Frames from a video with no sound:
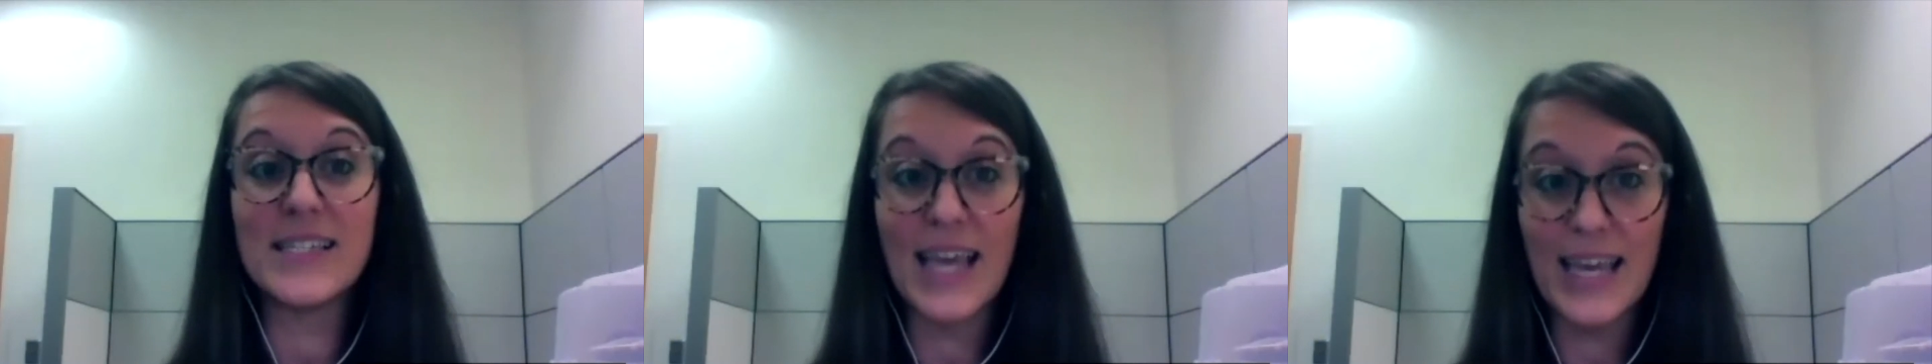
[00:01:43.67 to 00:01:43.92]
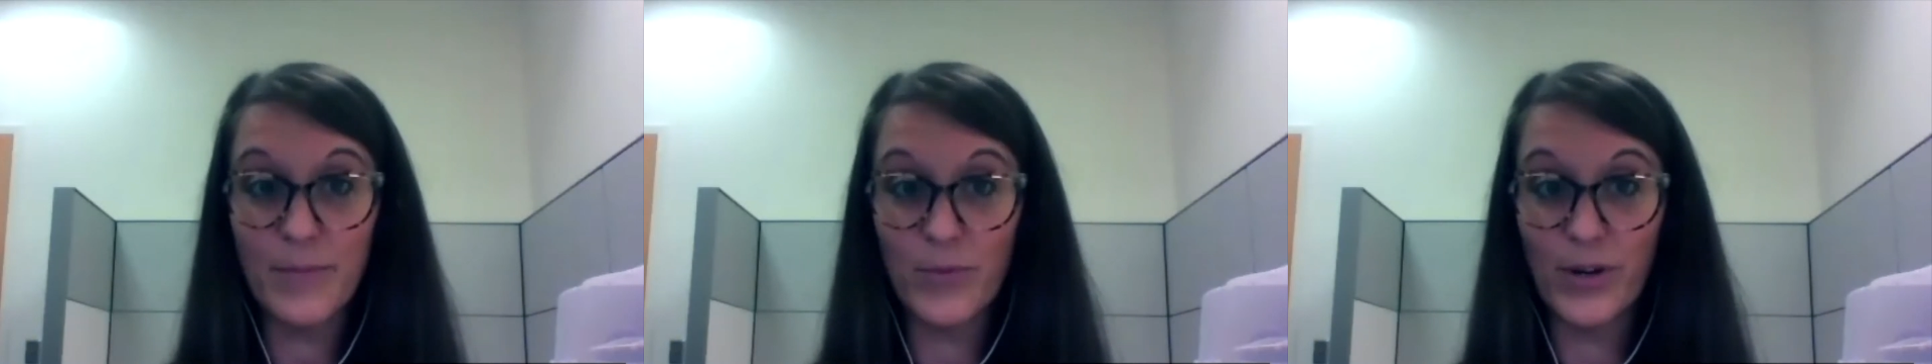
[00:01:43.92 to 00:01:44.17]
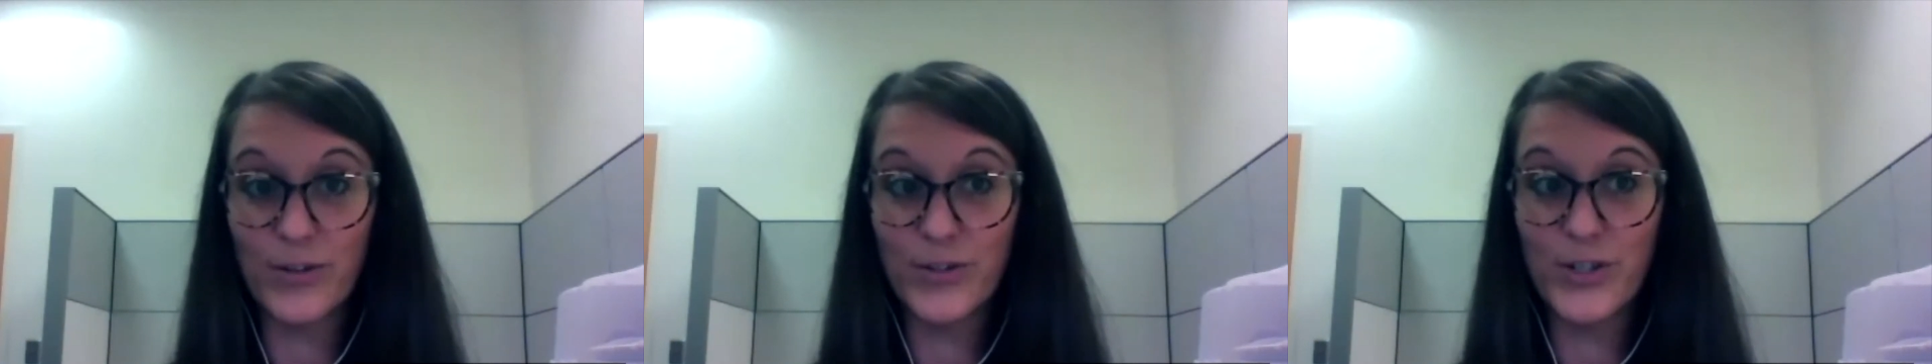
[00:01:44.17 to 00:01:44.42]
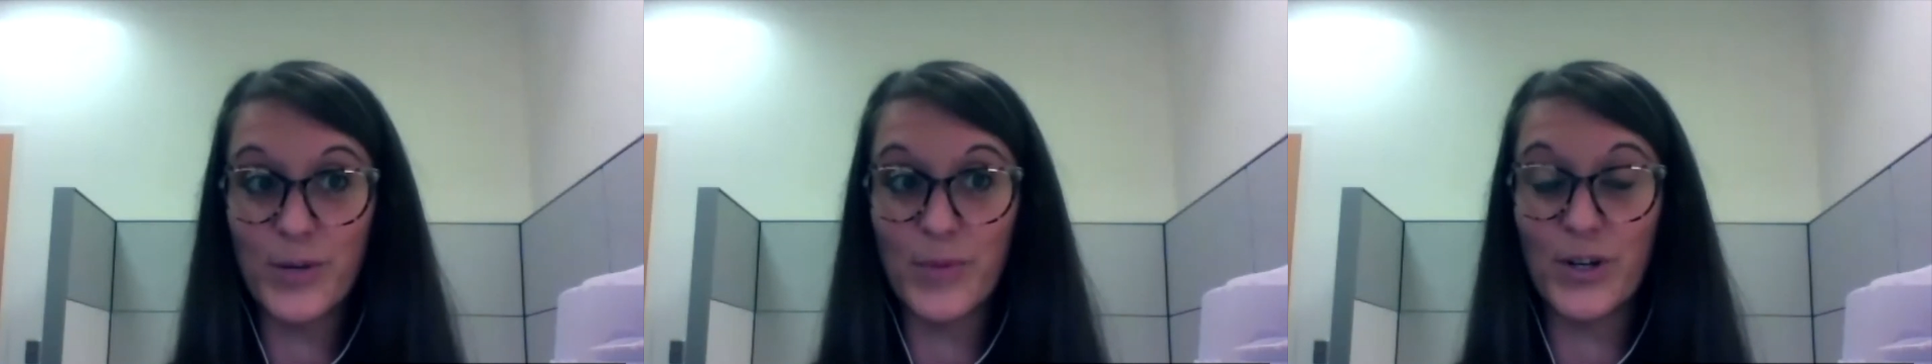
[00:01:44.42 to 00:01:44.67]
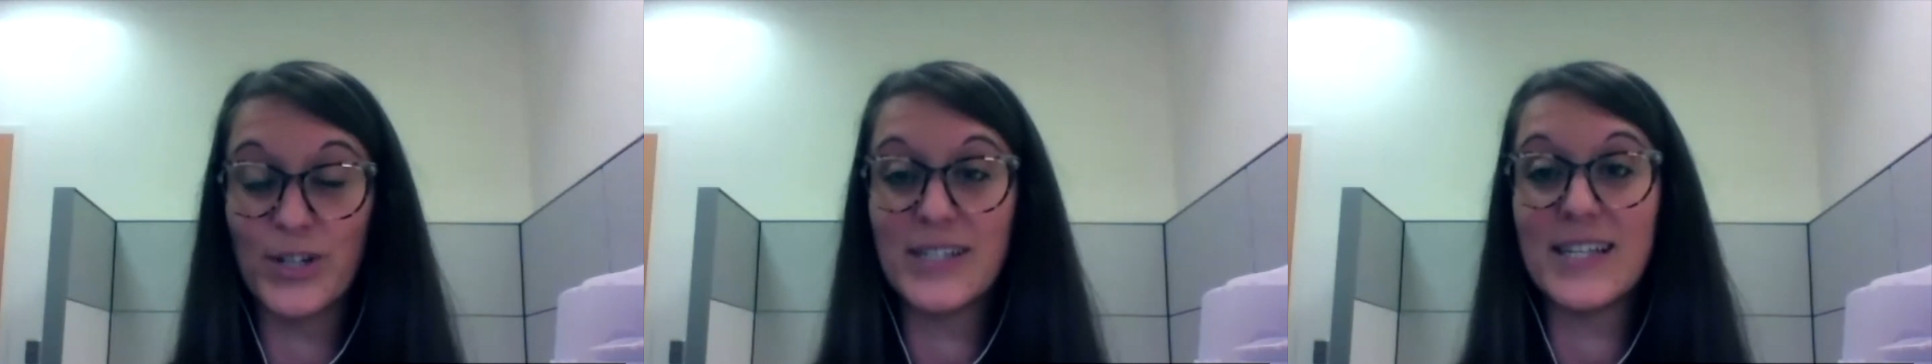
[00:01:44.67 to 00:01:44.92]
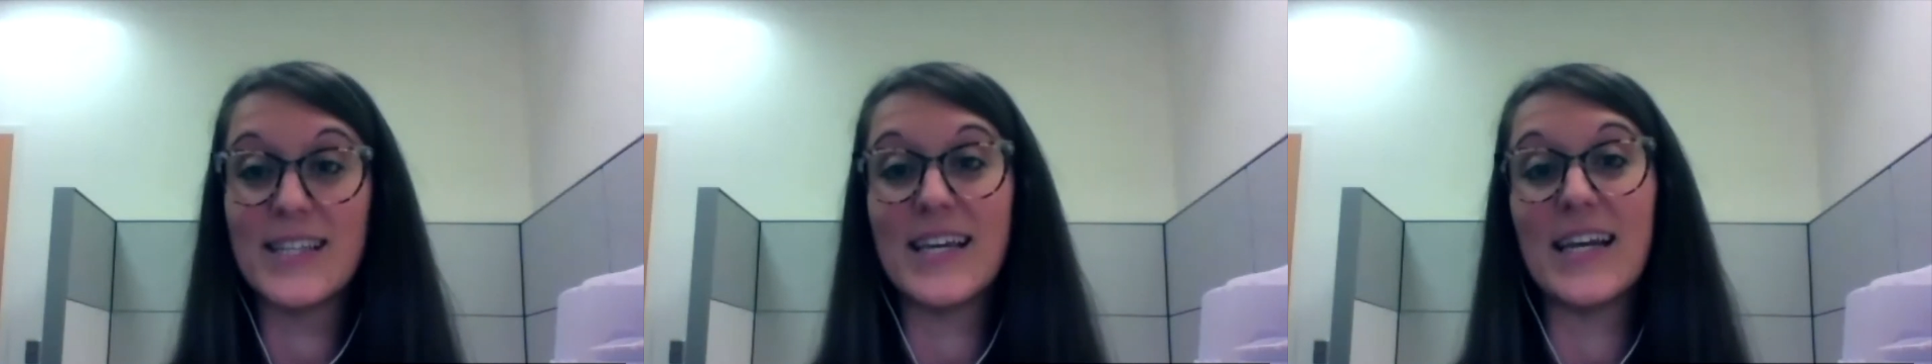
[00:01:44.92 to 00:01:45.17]
same rare tumor
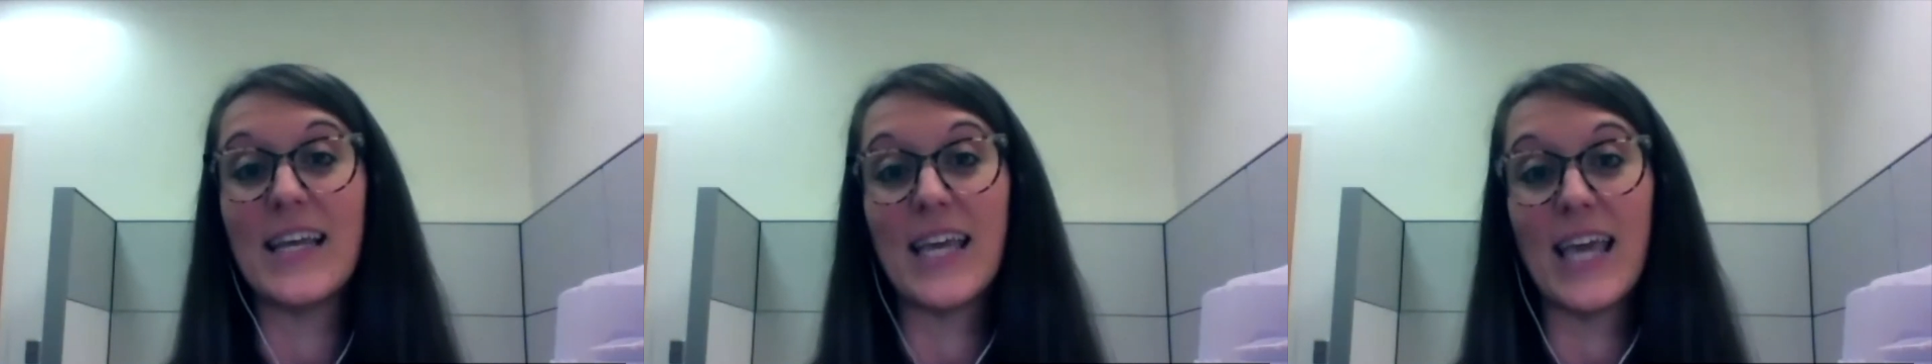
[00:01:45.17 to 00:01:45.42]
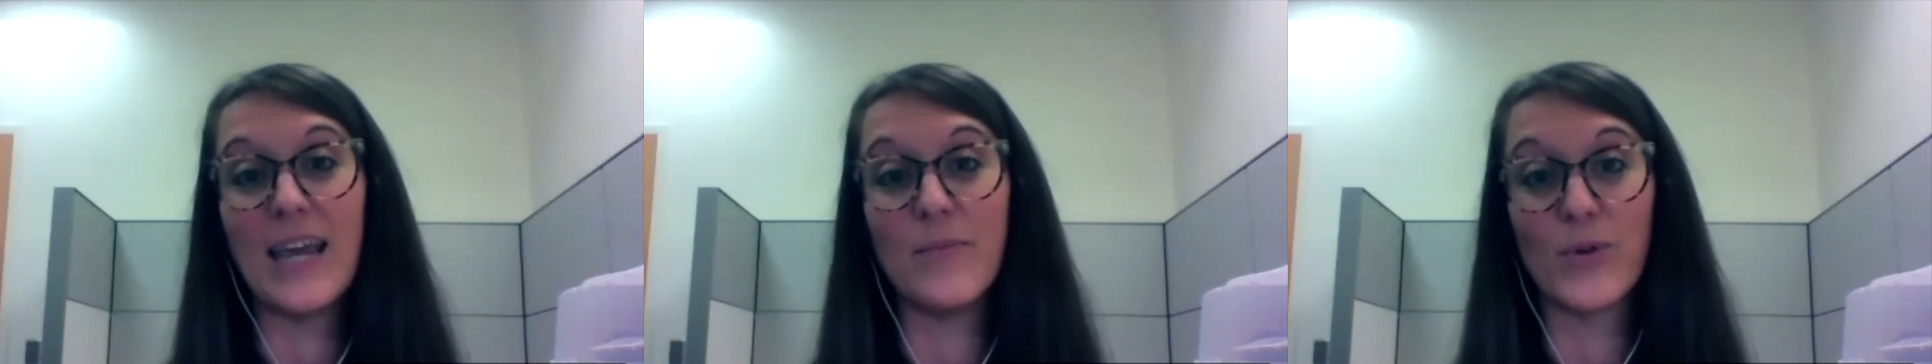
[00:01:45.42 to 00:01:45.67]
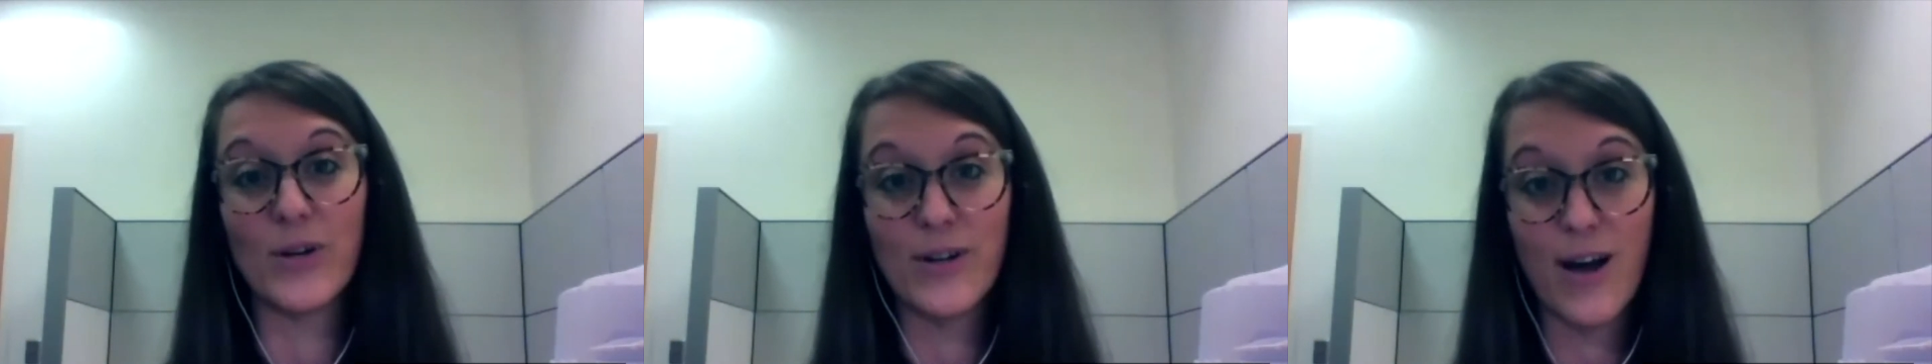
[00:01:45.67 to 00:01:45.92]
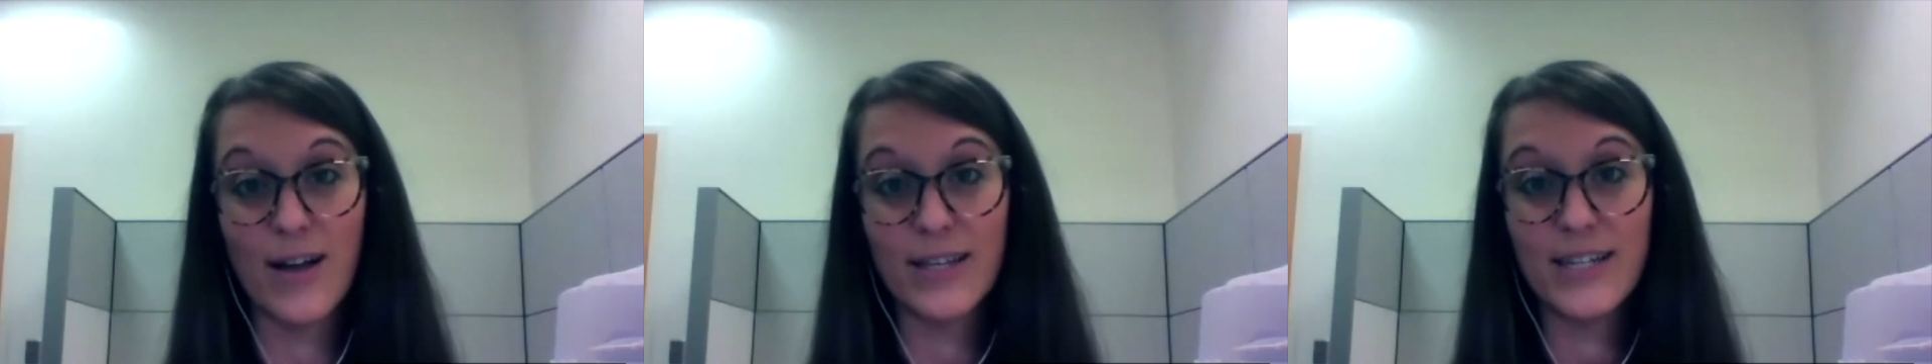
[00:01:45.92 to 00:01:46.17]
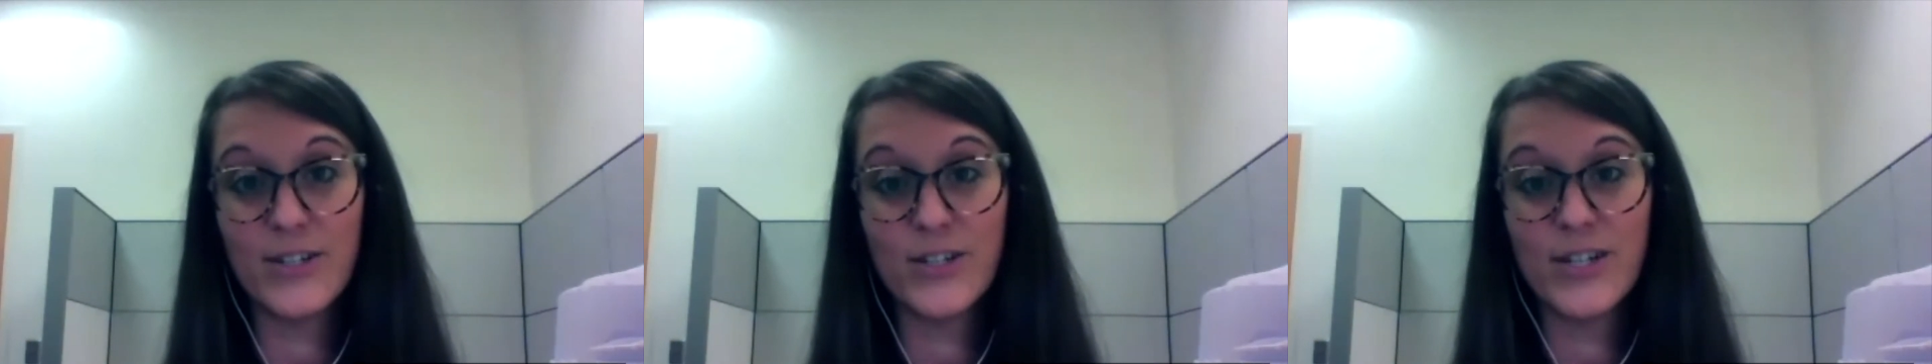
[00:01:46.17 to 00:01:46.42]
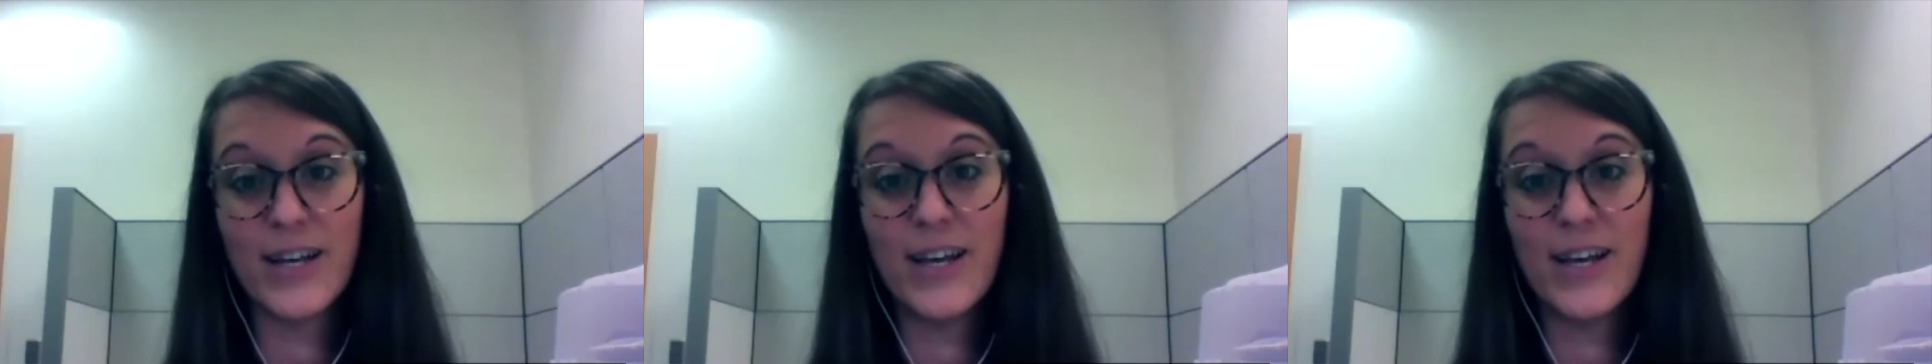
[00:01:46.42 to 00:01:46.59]
to then gain more knowledge.